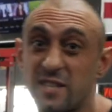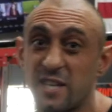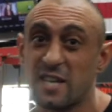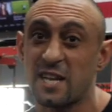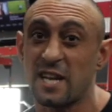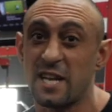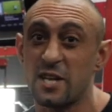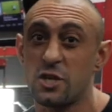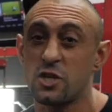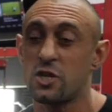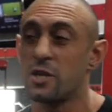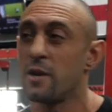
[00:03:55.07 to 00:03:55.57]
the
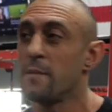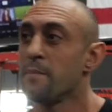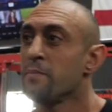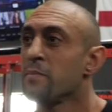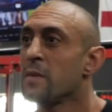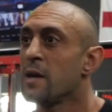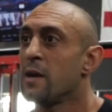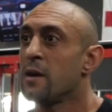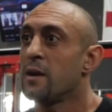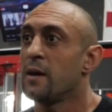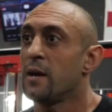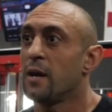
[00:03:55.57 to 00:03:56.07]
clinch
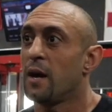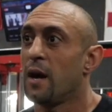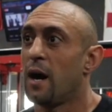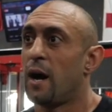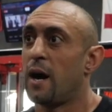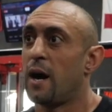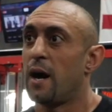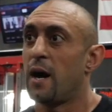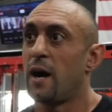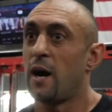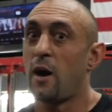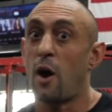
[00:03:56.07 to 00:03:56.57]

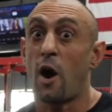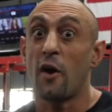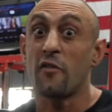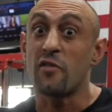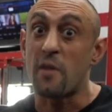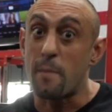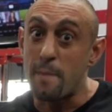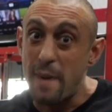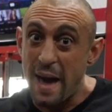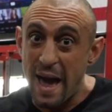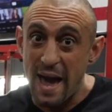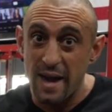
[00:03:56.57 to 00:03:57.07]
on the
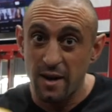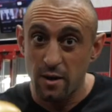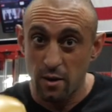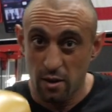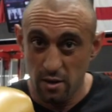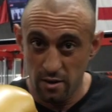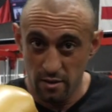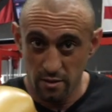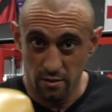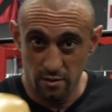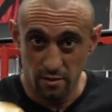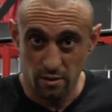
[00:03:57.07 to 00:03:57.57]
bag,
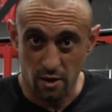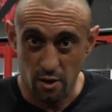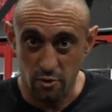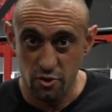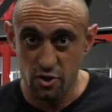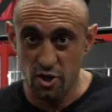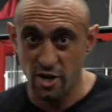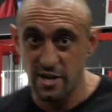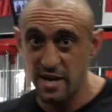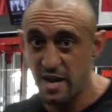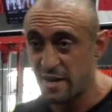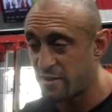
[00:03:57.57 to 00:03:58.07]
I'll
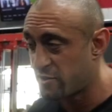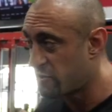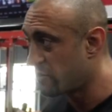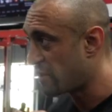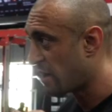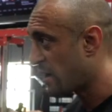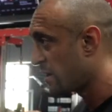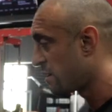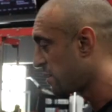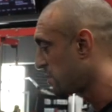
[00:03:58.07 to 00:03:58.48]
show you how to do that.